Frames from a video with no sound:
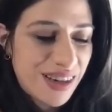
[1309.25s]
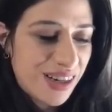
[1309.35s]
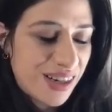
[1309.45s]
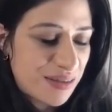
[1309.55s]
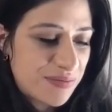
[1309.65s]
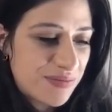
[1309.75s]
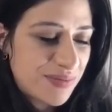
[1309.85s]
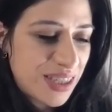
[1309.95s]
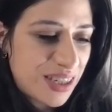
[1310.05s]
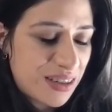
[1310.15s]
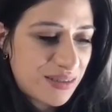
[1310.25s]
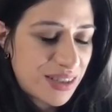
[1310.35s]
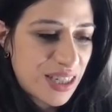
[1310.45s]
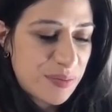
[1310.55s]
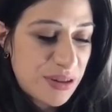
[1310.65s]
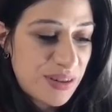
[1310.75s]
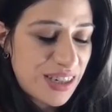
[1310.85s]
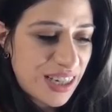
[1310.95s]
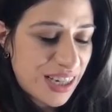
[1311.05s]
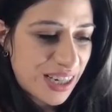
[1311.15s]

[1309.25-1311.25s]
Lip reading: a community.